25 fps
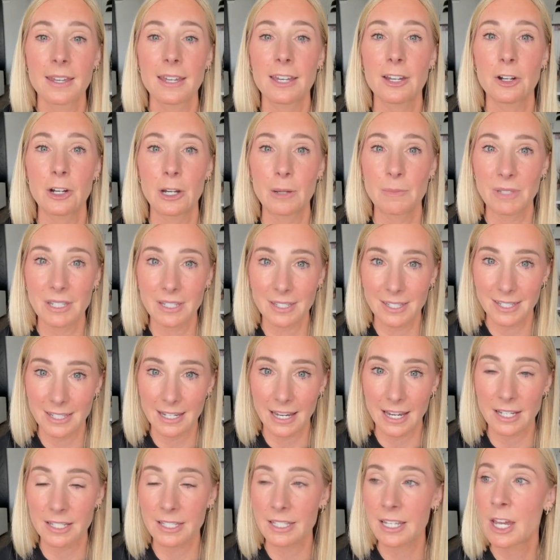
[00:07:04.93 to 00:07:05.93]
you get creams in
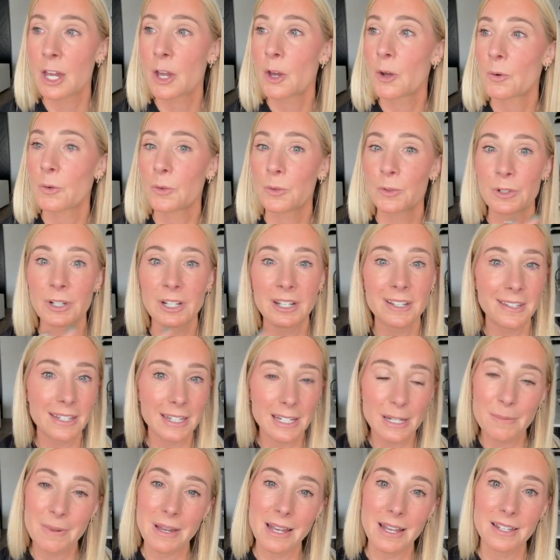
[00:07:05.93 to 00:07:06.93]
sticks.
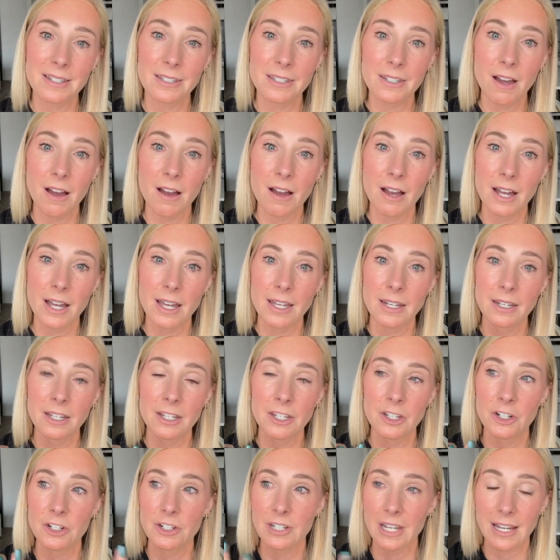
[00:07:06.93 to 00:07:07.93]
Really depends
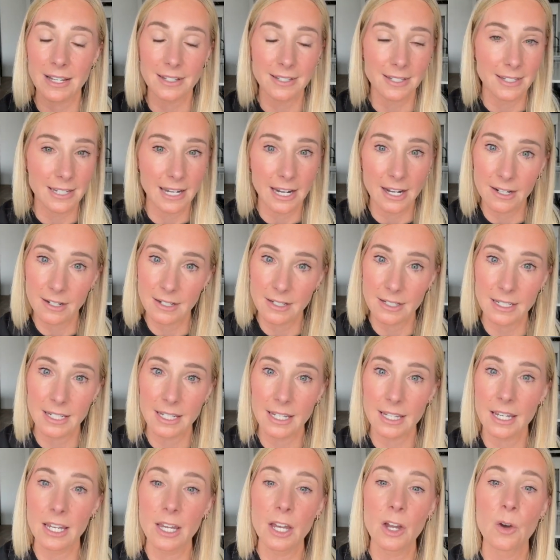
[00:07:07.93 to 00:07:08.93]
on your
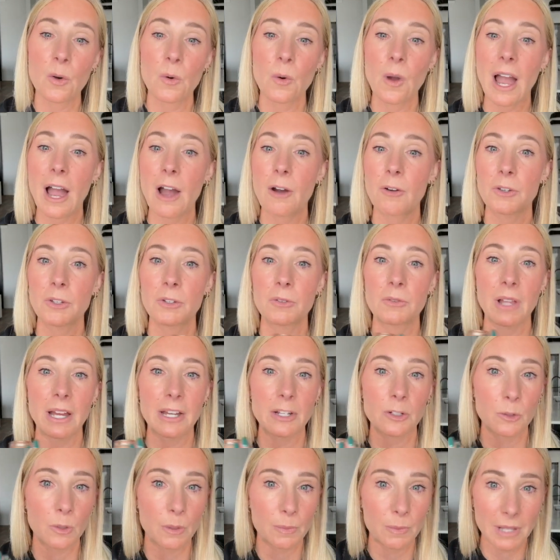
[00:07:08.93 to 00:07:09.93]
dexterity, how you
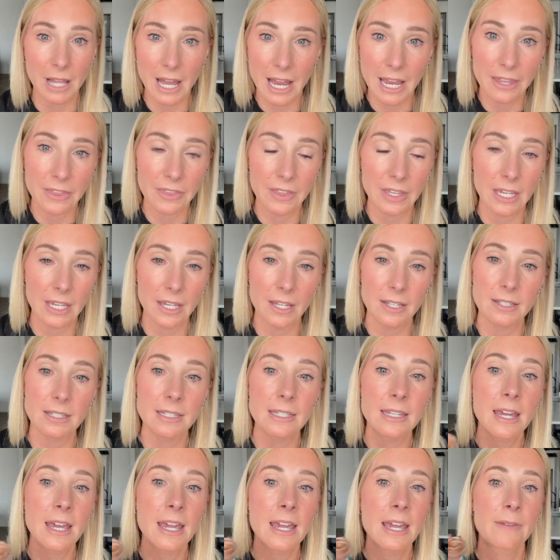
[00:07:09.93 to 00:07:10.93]
like to apply
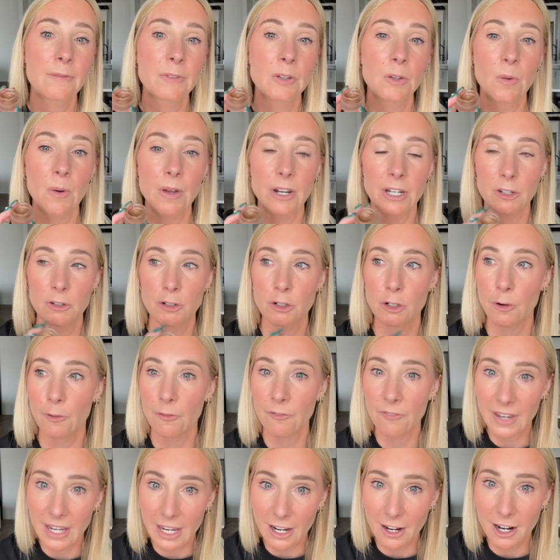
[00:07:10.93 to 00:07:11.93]
things. If you want to use your
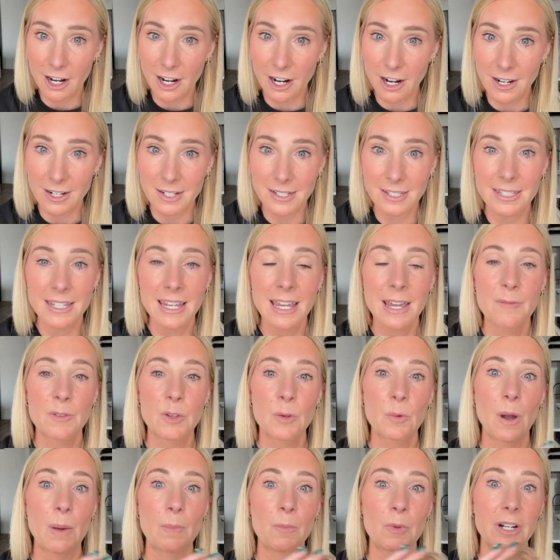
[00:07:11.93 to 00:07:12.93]
fingers, if
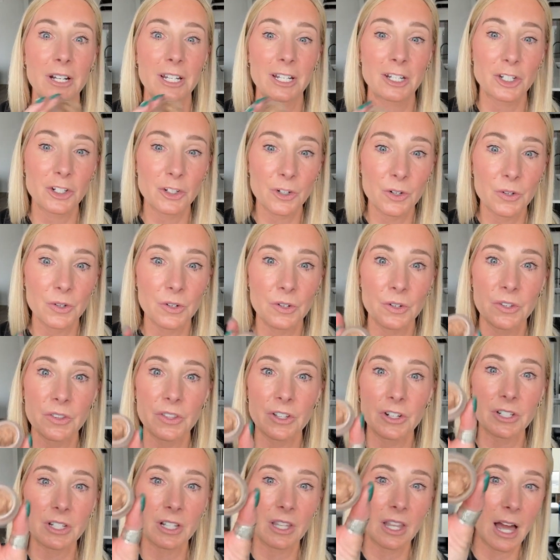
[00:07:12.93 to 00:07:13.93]
you want more control,
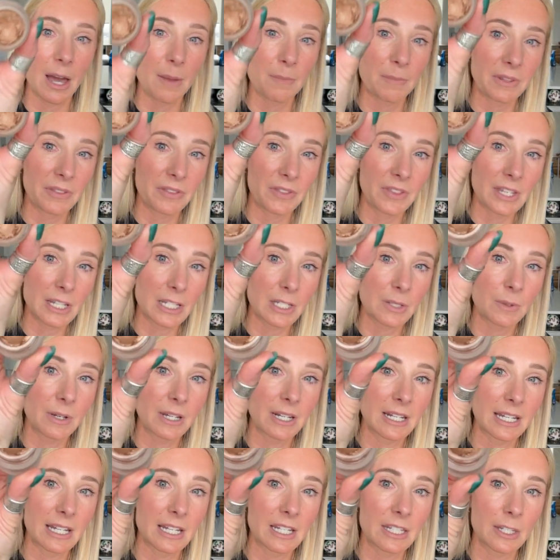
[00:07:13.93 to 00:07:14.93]
there's a lot. But this
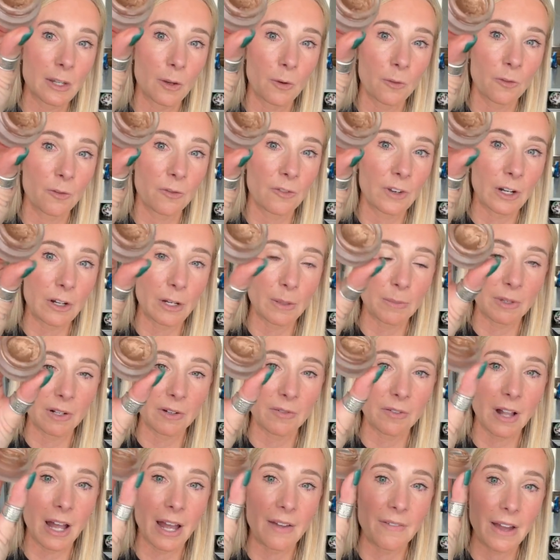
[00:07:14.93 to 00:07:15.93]
one is very
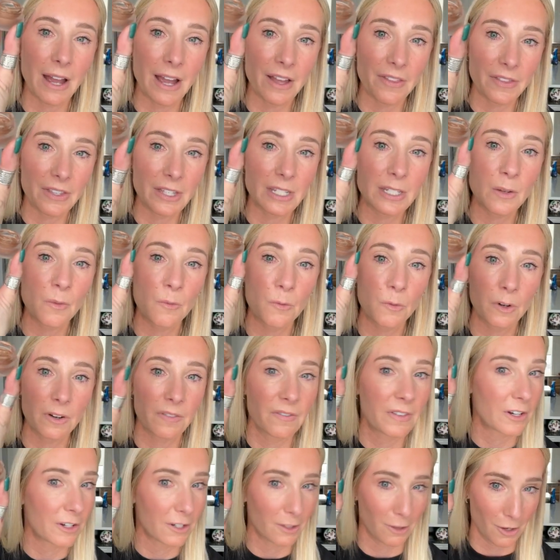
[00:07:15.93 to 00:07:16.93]
beautiful. I've had this for a
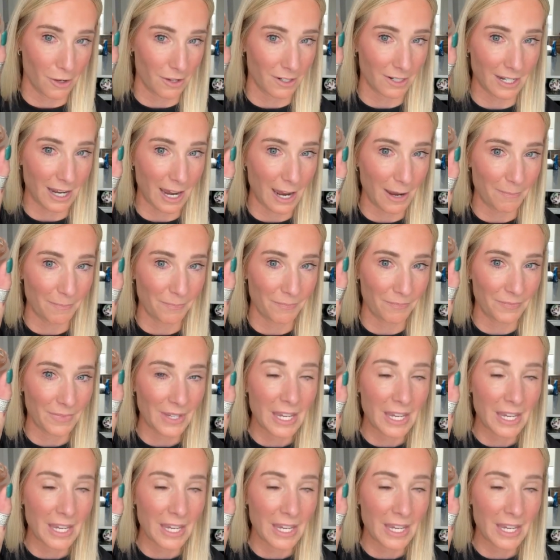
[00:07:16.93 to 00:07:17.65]
very long time.